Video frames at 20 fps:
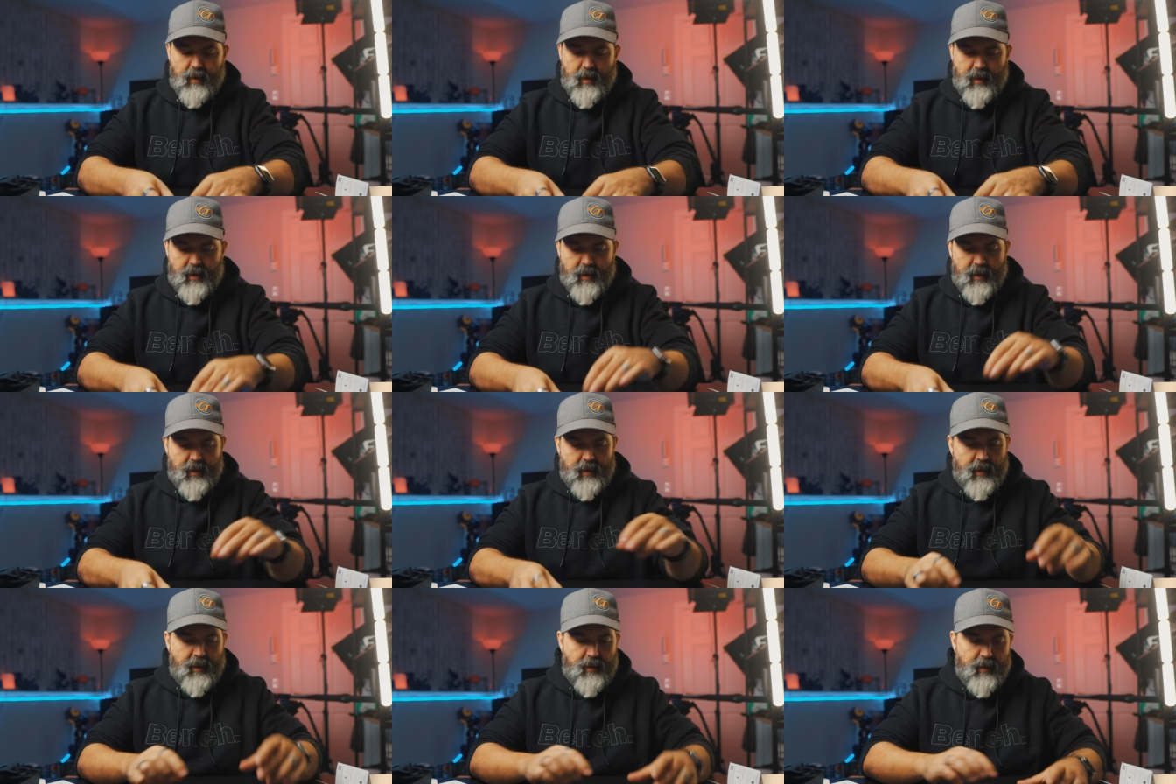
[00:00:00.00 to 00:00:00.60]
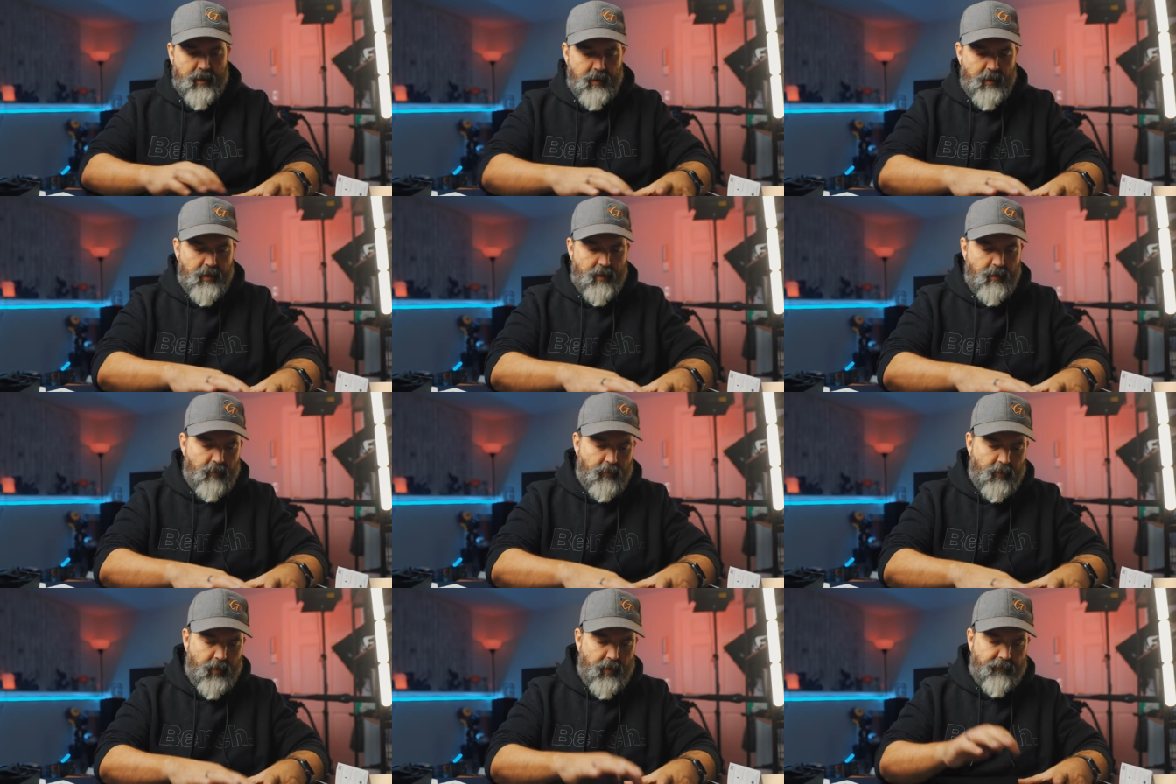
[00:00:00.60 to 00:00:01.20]
uh,
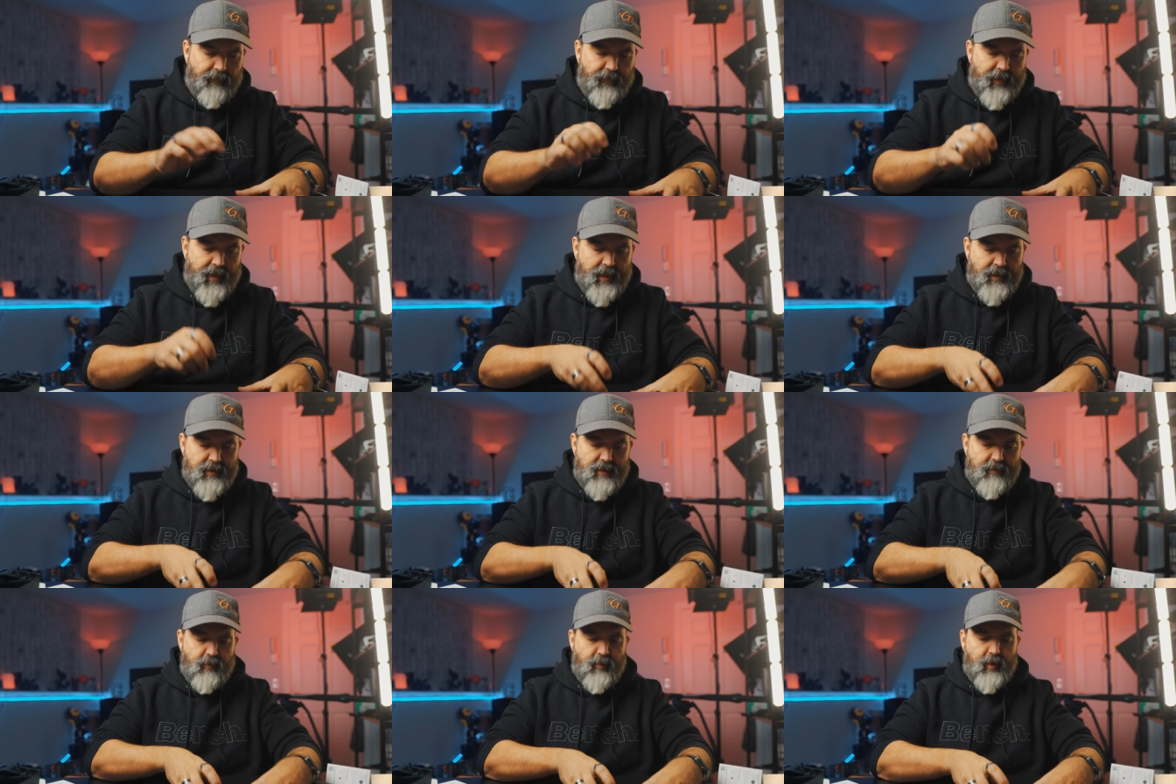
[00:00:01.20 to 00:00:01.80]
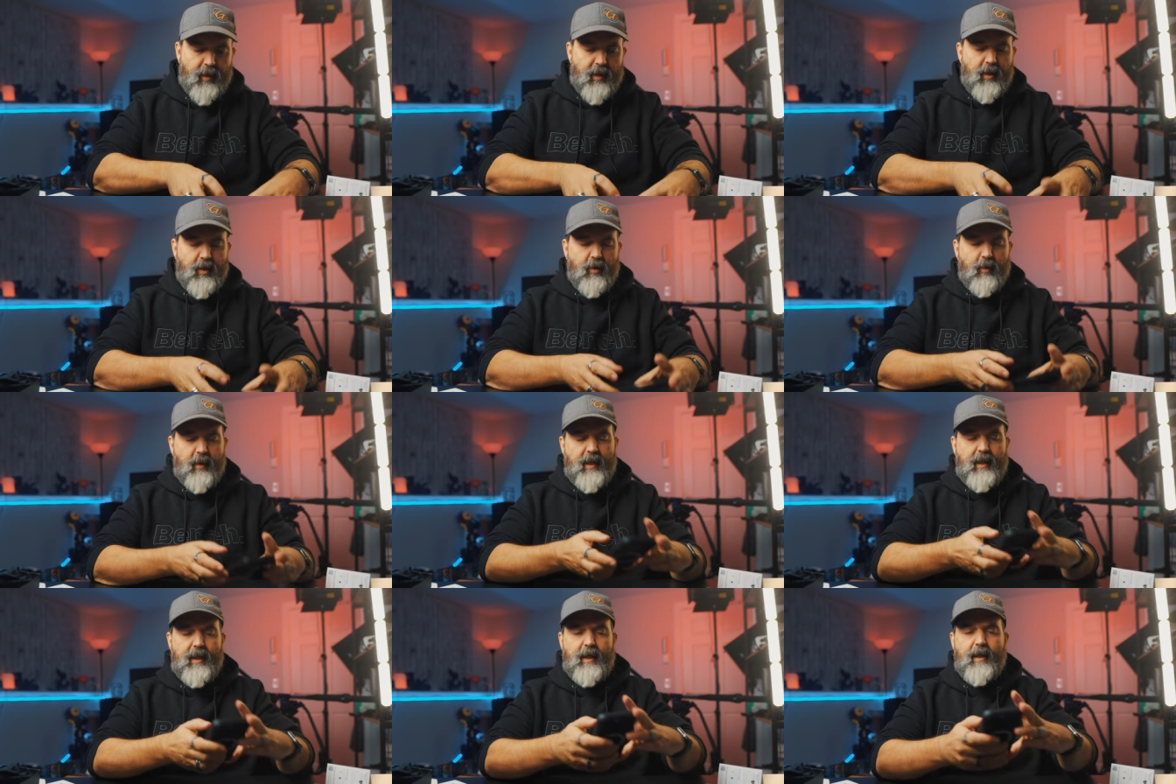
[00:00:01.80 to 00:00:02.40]
real fast, we're gonna go
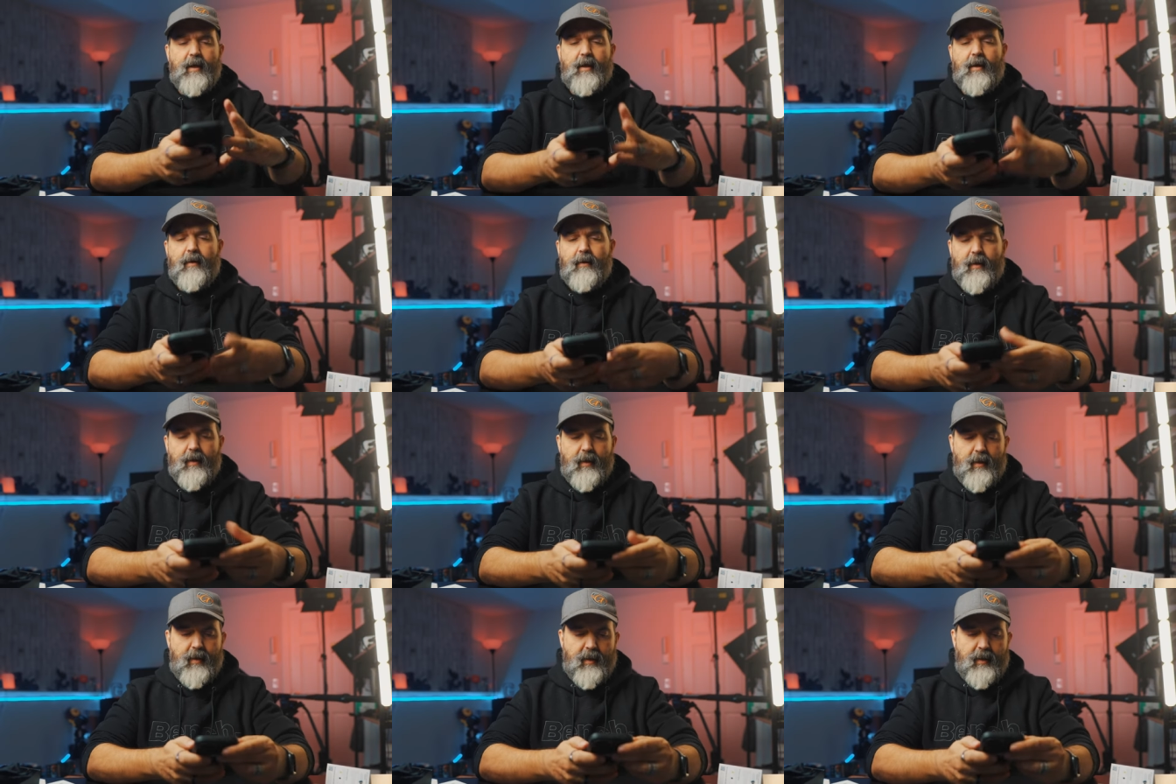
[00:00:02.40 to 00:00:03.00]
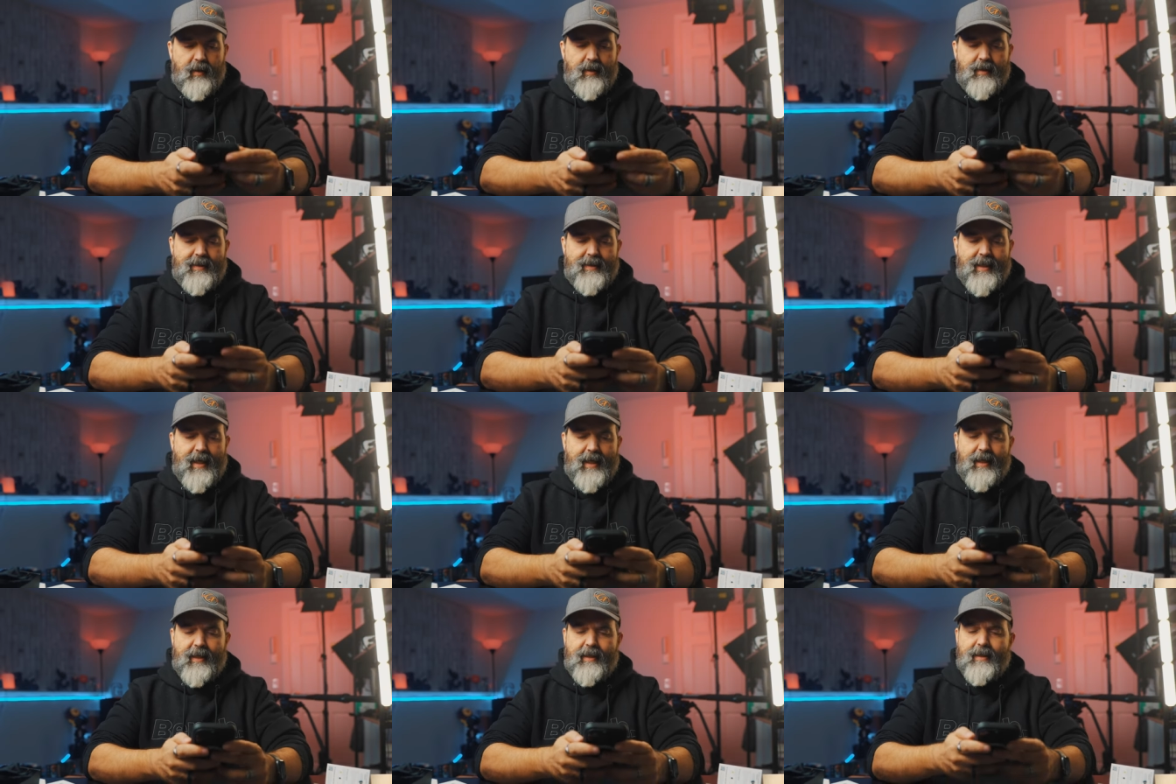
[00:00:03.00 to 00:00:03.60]
in here,
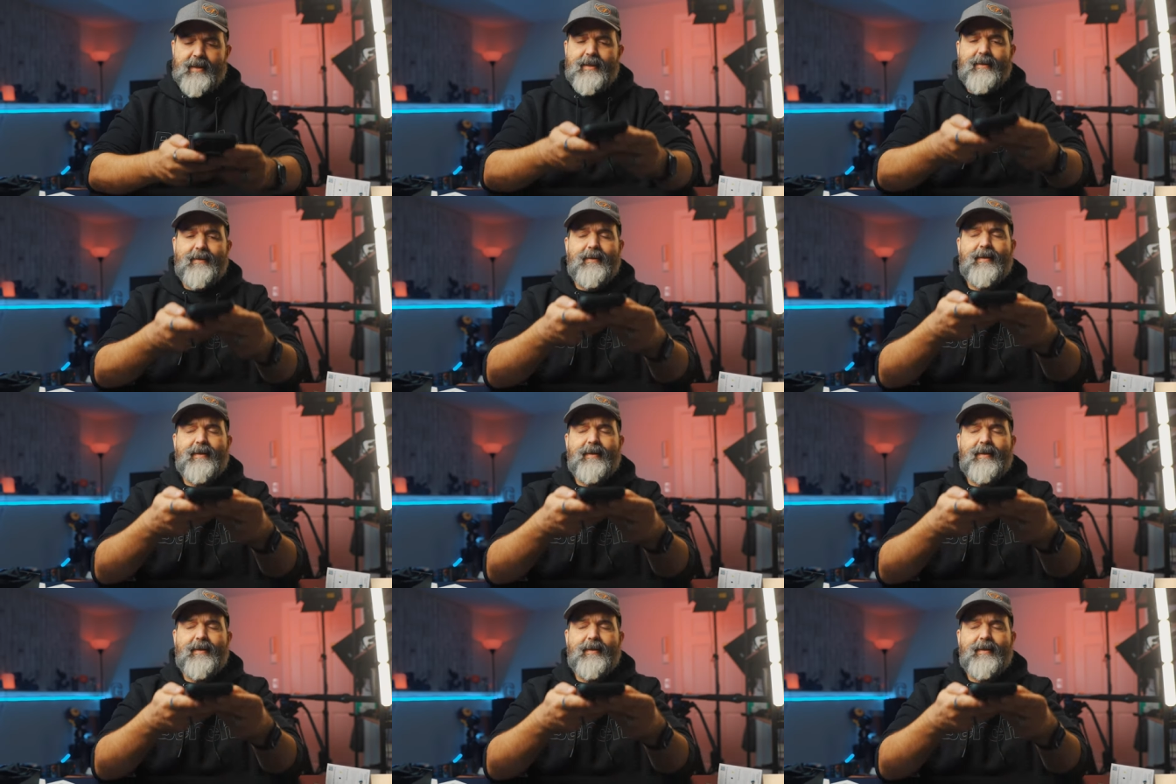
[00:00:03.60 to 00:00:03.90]
settings.